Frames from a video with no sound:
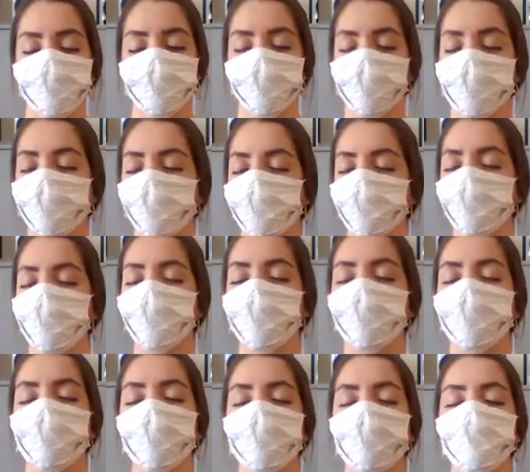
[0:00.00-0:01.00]
starting with
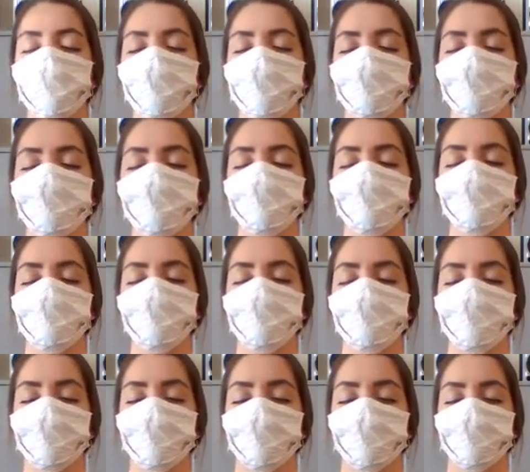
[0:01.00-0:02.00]
one,
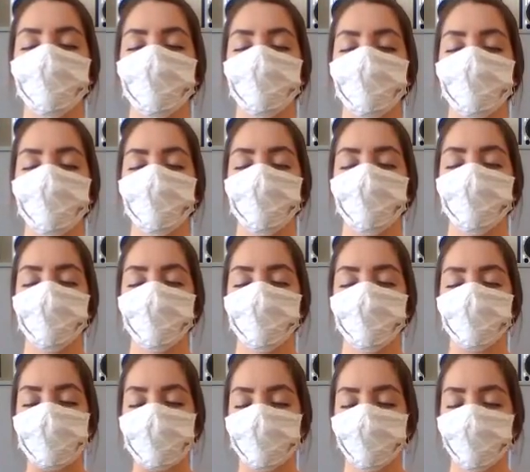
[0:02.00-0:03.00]

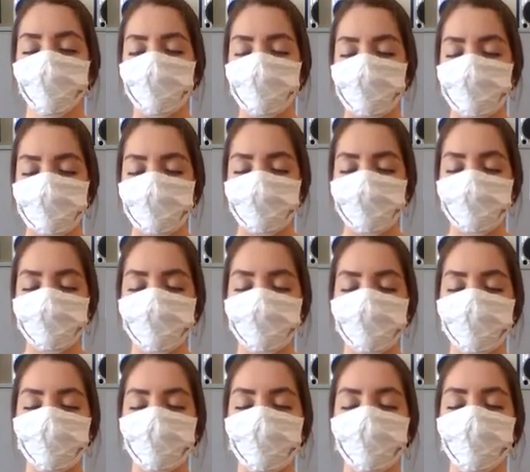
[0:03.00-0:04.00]
following the
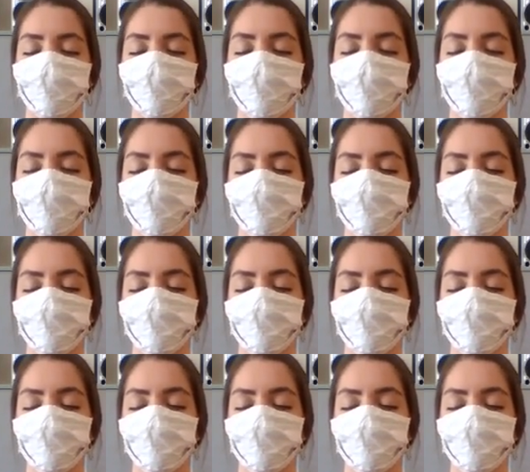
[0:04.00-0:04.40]
inhale,